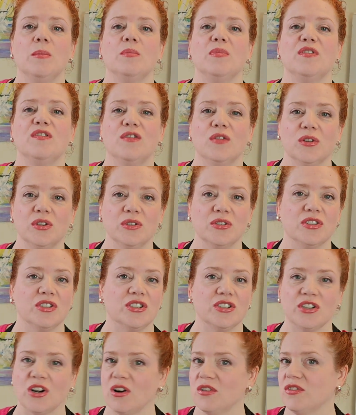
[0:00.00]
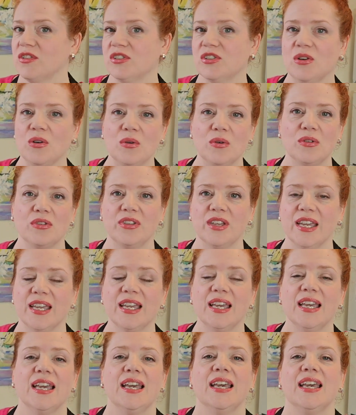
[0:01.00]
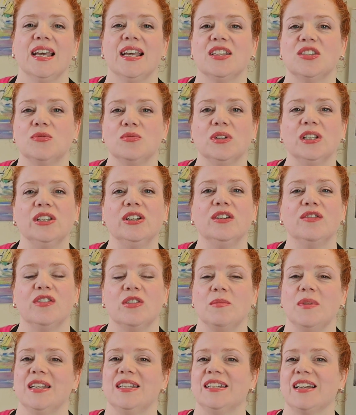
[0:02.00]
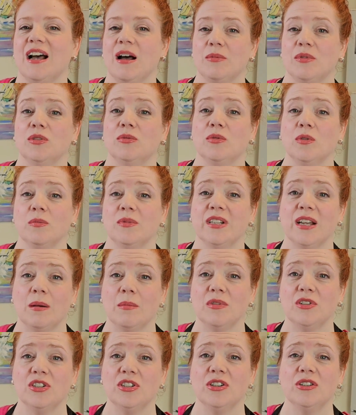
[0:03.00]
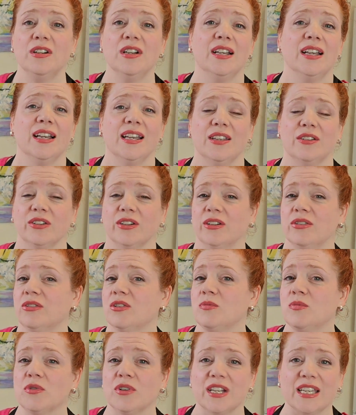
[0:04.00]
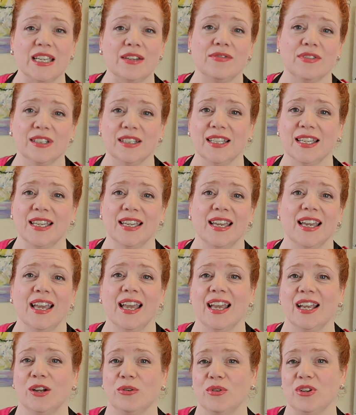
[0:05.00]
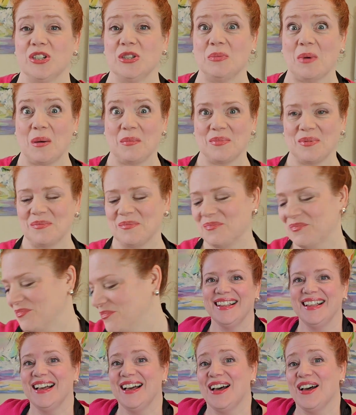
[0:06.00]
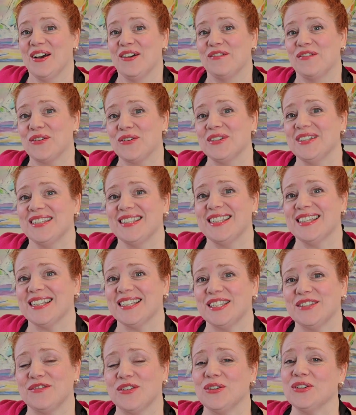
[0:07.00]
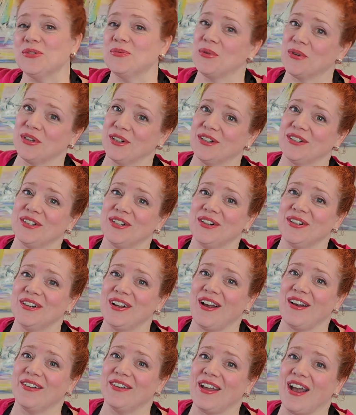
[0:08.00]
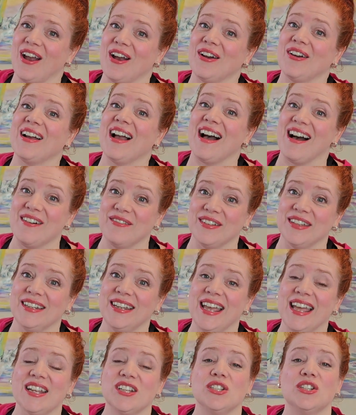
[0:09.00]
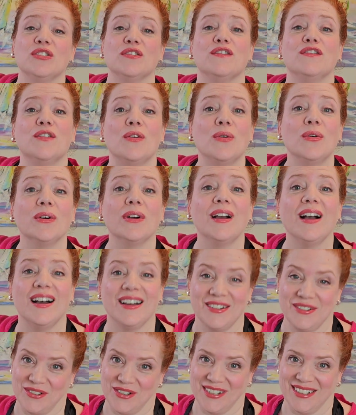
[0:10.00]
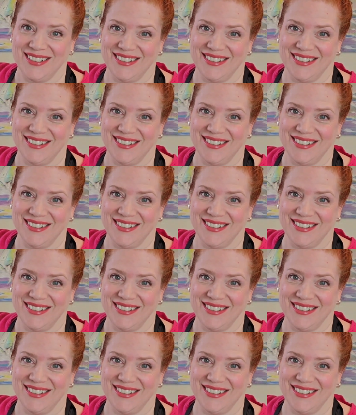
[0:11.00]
before you start this whole thing, it's really good for the meat to come to room temperature. It'll cook more evenly and crisp up. First things first, we're going to turn on our oven to 400.